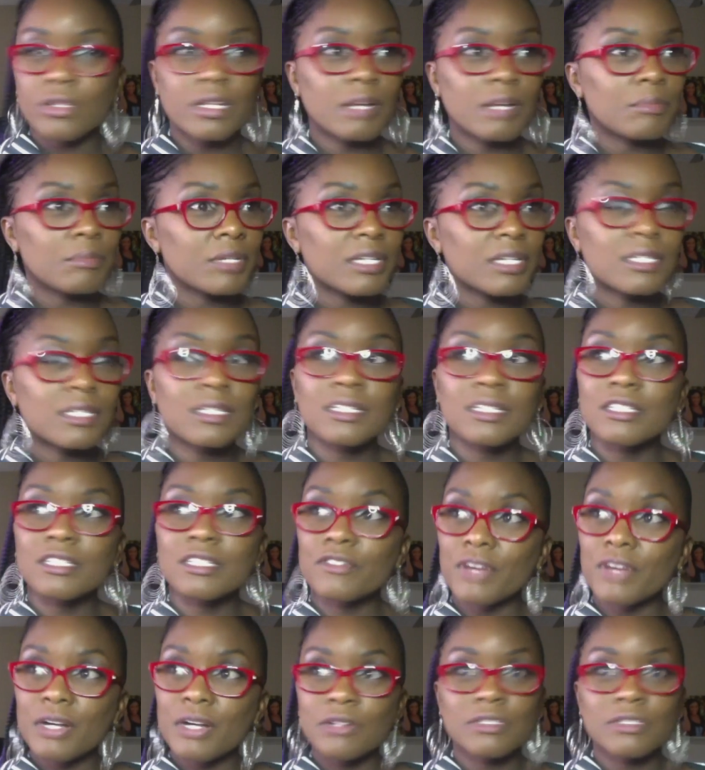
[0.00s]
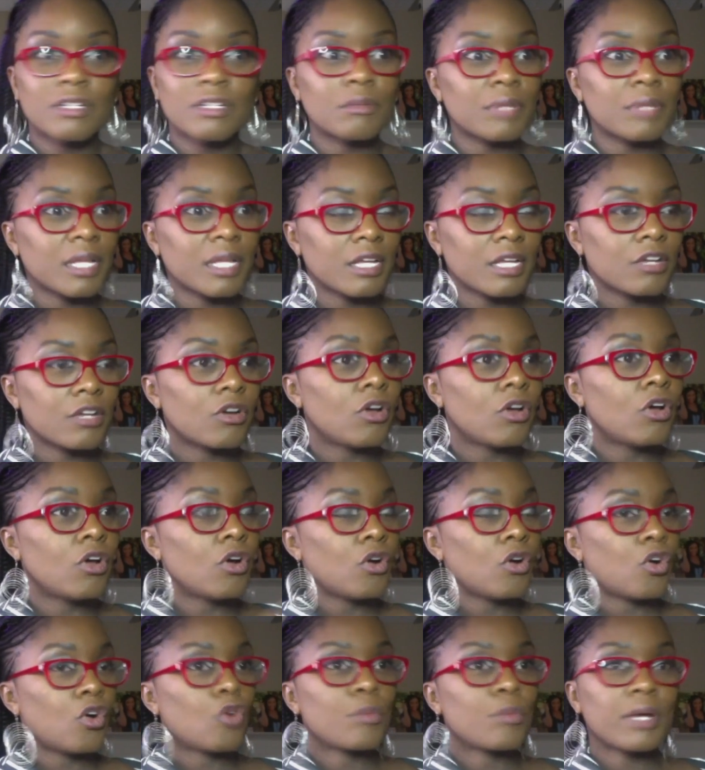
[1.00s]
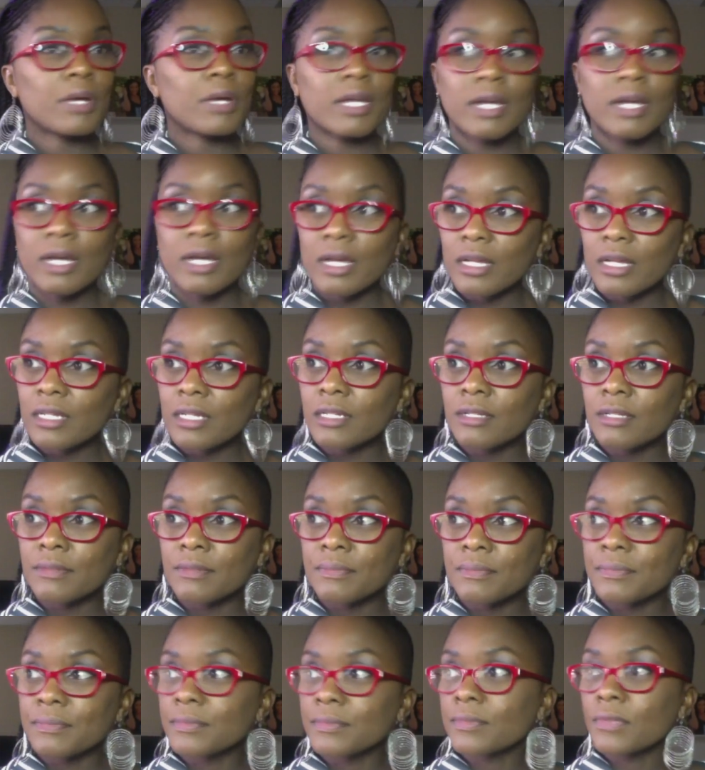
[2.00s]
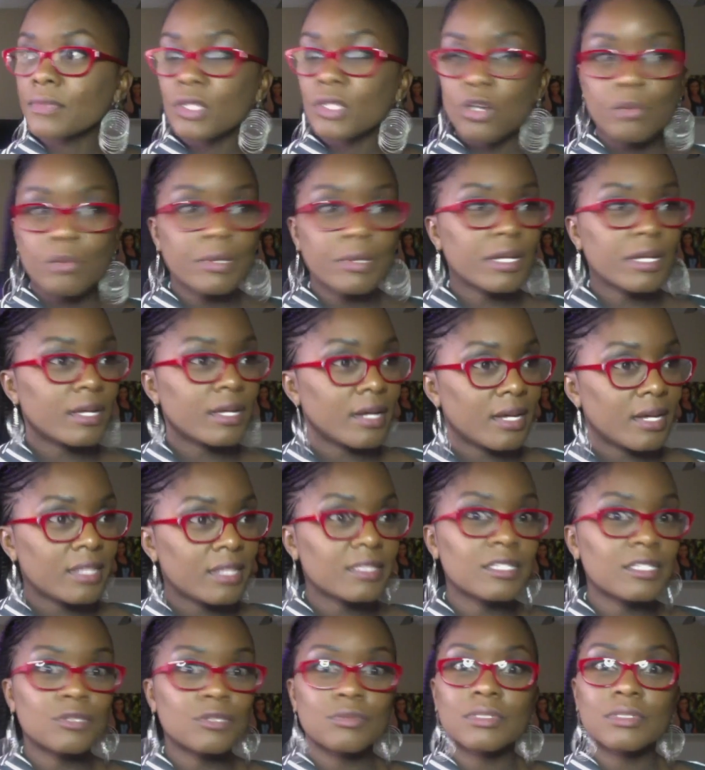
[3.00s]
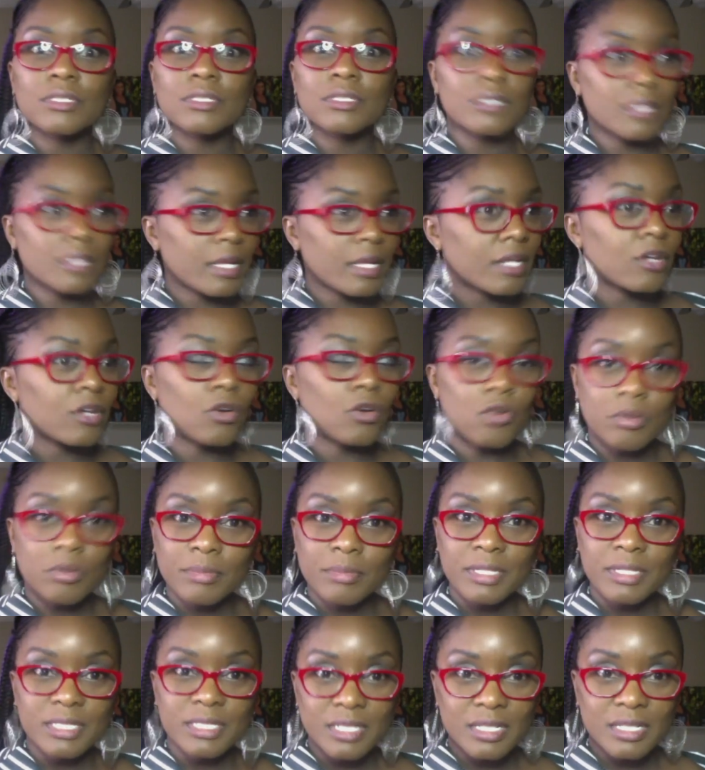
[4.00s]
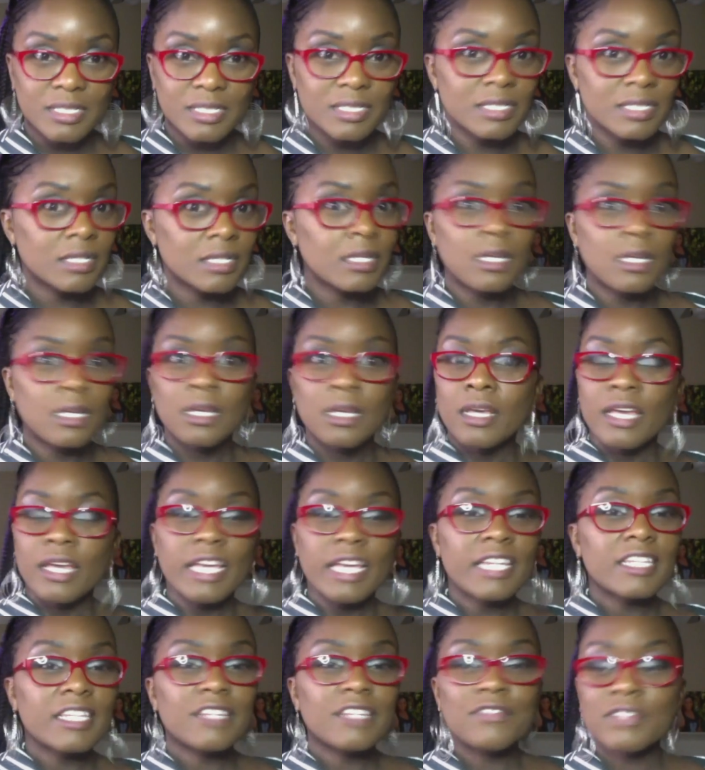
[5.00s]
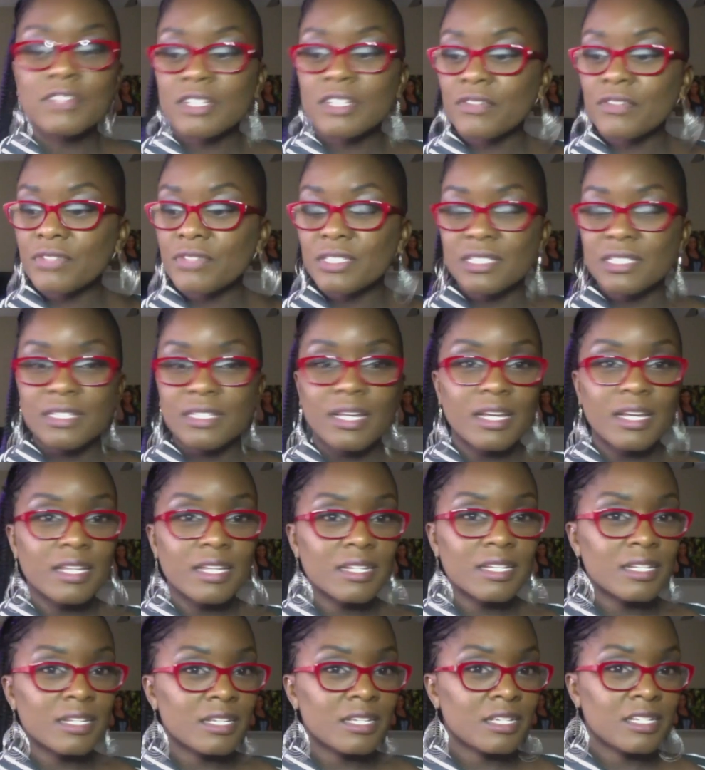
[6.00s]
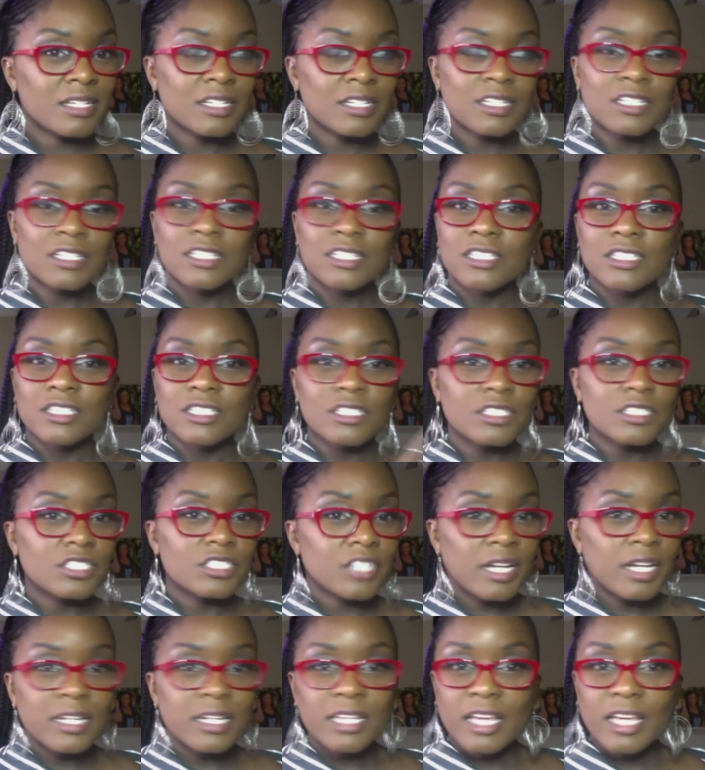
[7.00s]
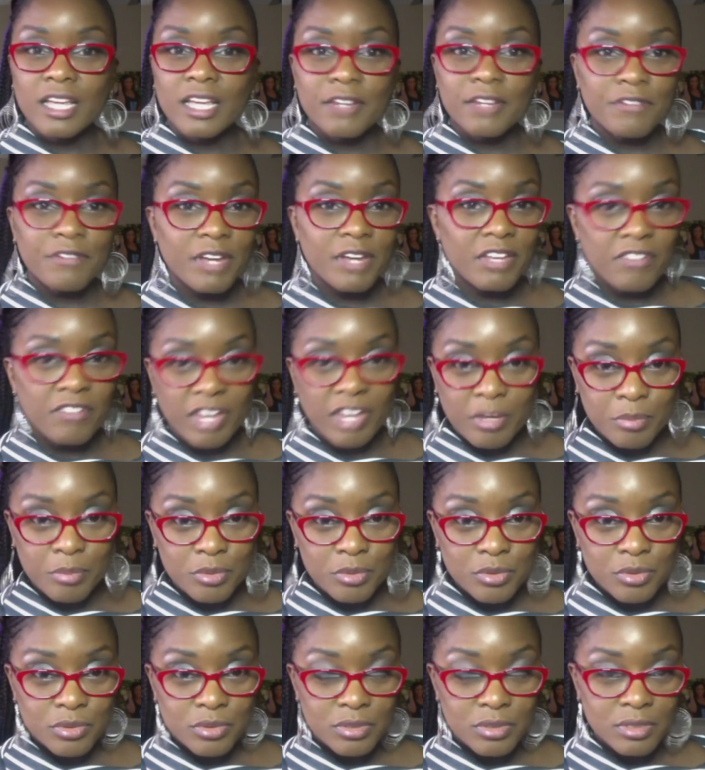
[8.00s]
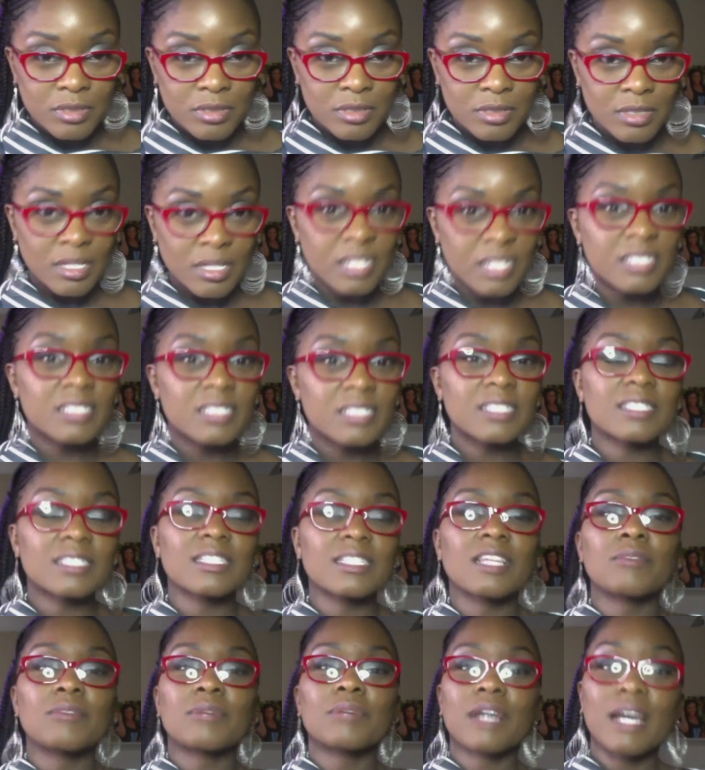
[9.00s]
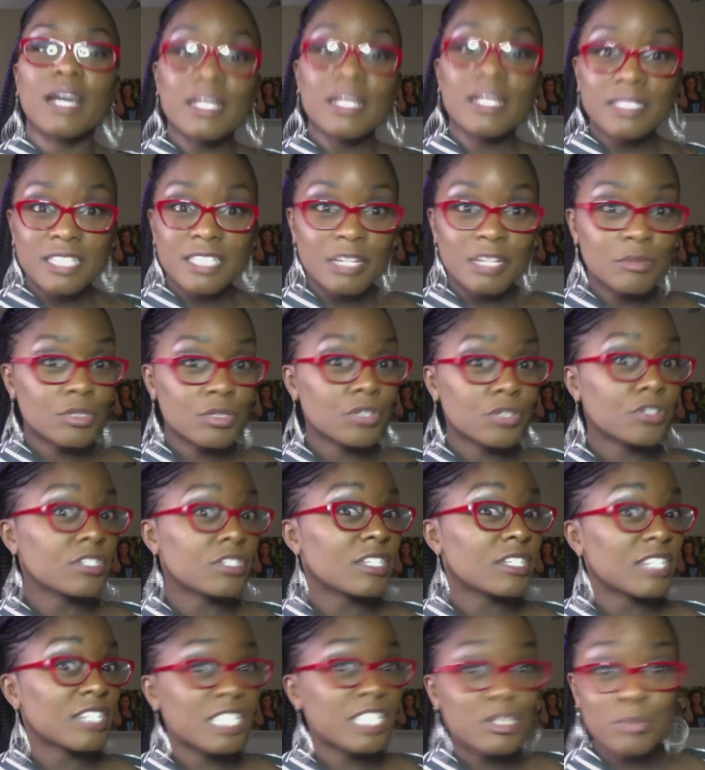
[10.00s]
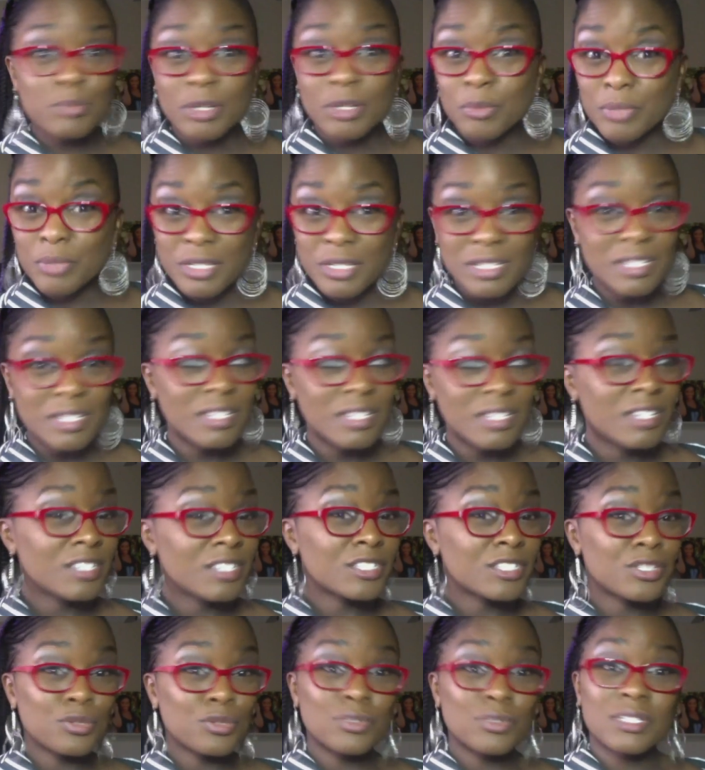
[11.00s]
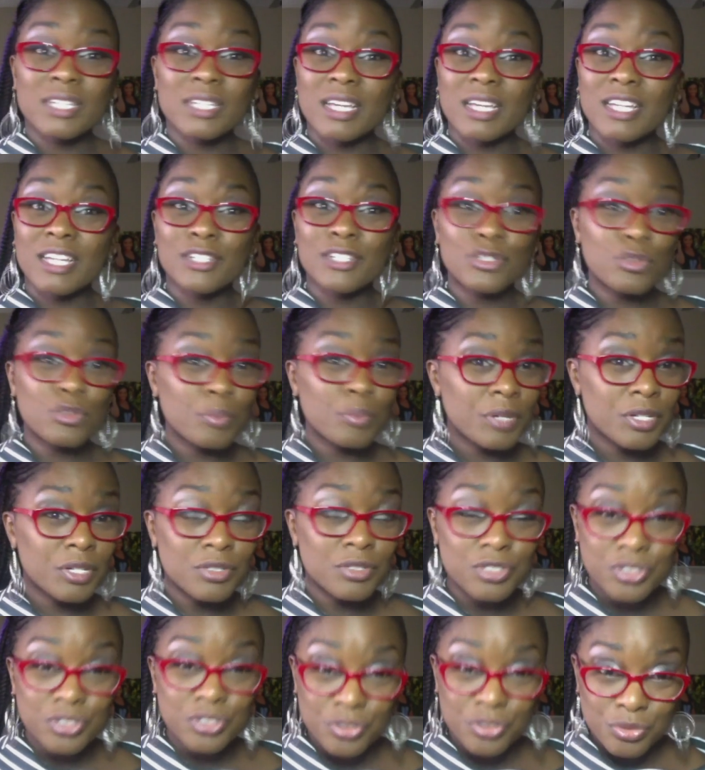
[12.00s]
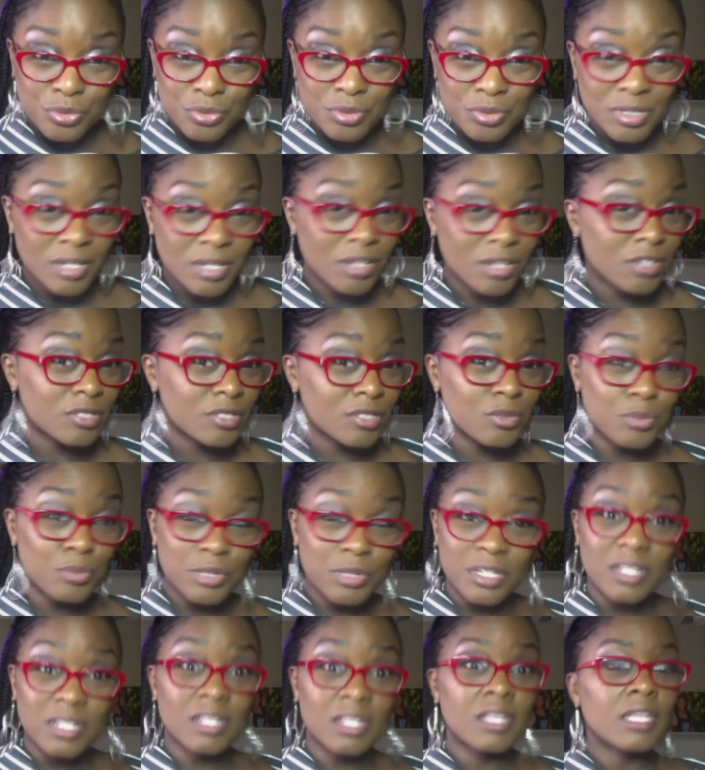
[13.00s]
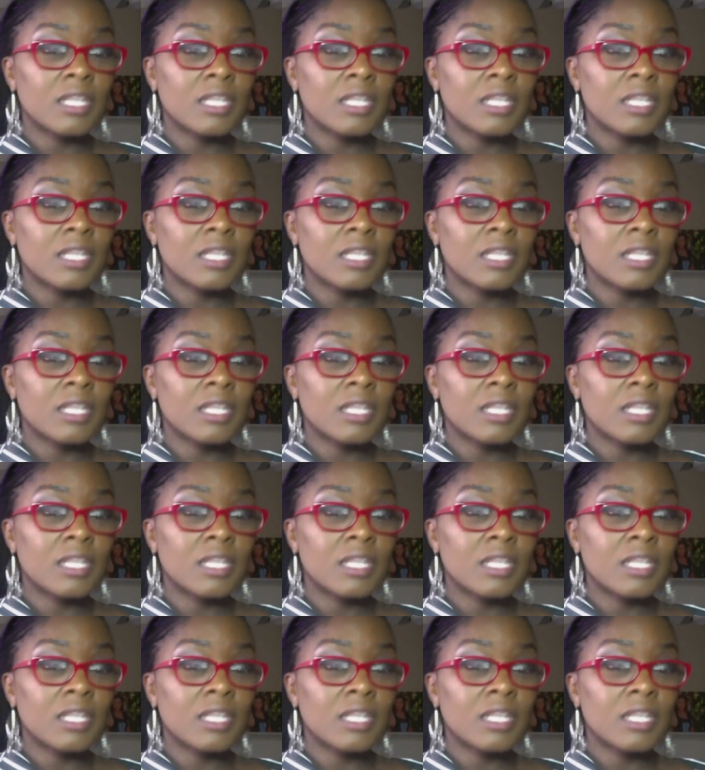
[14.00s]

I'm looking in these files and I'm like, oh my God, this was like on my test. And even if it's not Johnny had 5 apples, it's the same concept. So your test may be Susie had 2 pair of shoes and lost 1,